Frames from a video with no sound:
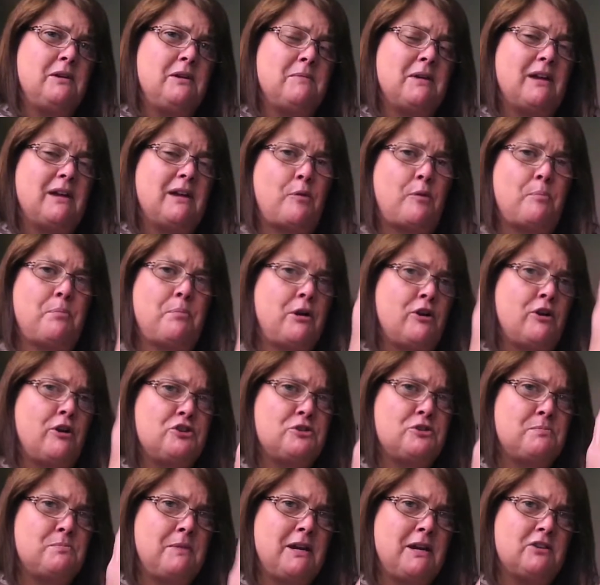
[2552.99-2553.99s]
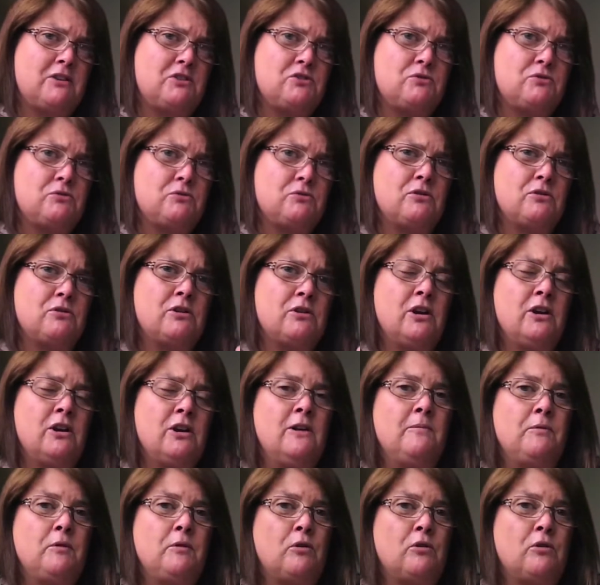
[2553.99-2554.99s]
It might have a perspex door,
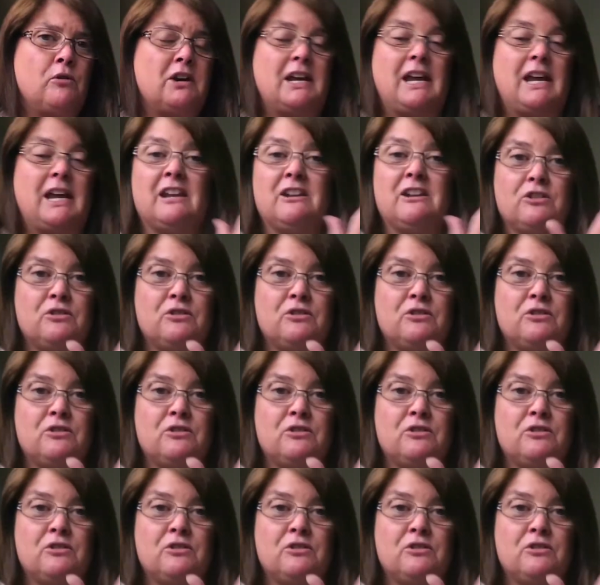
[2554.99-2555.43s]
or again,